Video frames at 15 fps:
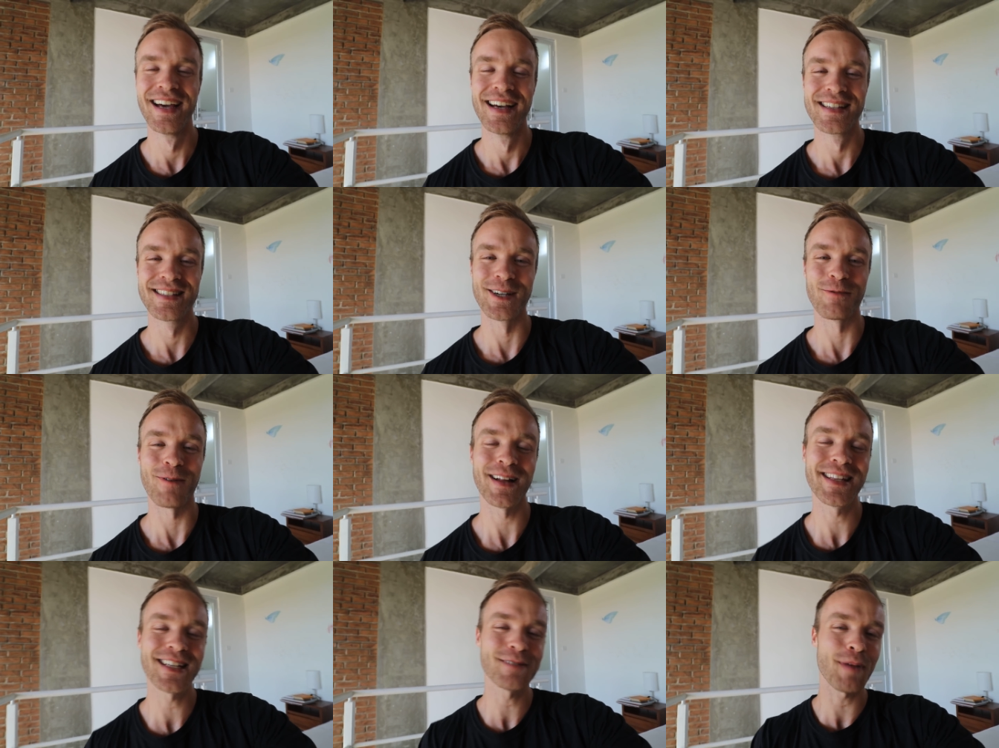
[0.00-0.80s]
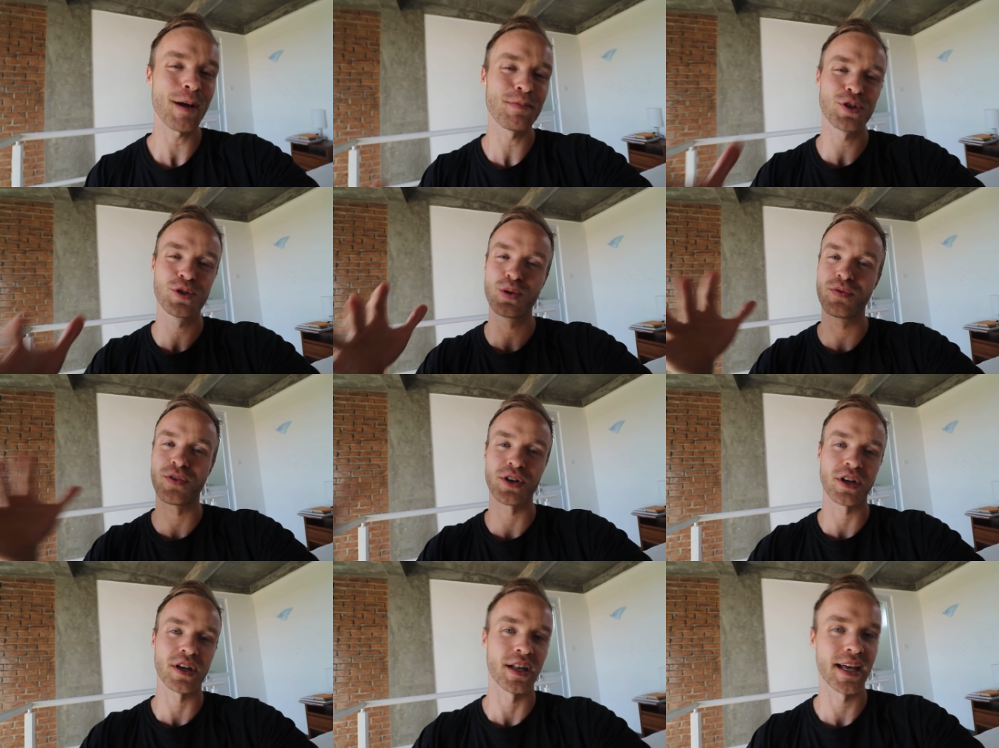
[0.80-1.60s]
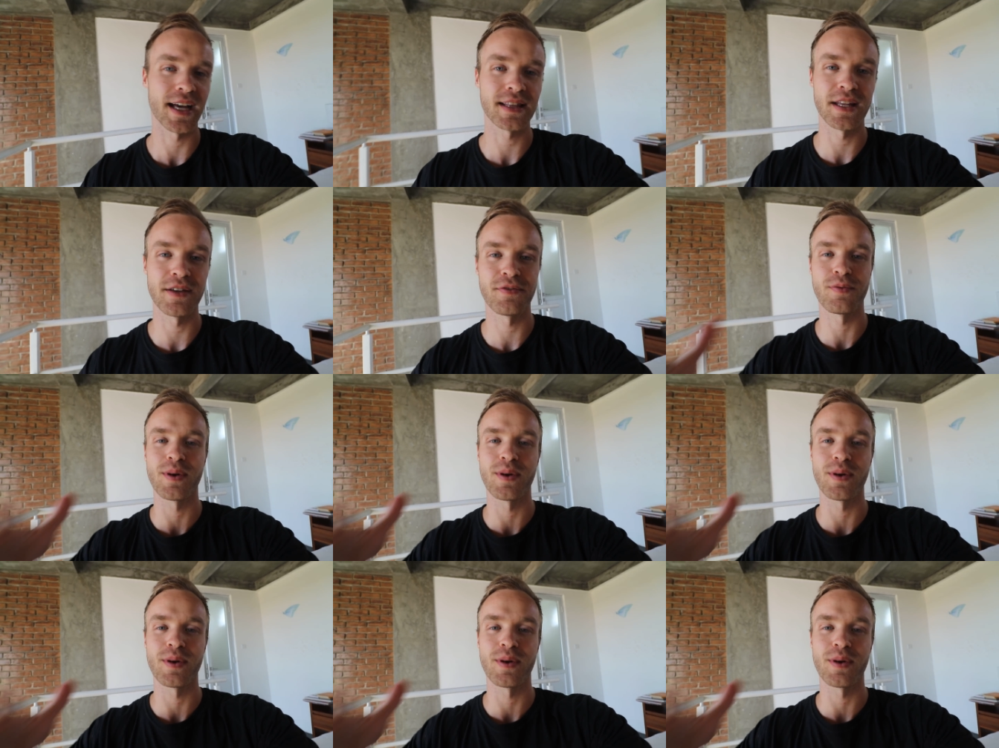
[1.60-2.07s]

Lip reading: So while this might be true for the collective,